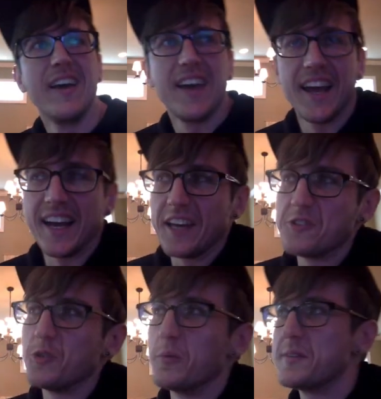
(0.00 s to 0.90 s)
And I
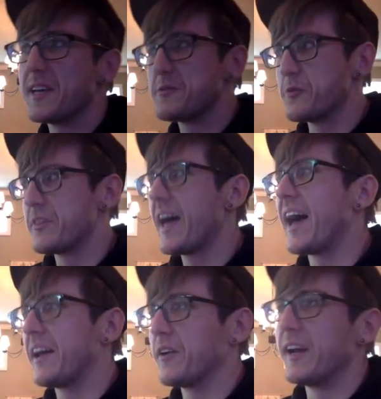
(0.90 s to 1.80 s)
get too obsessed with
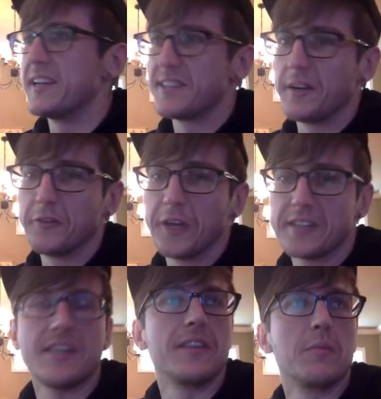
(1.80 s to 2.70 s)
that, right? Instead of like
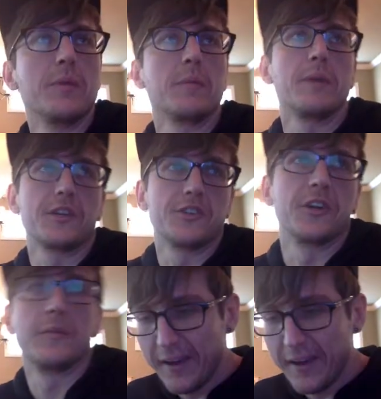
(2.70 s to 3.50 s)
seeing the big picture.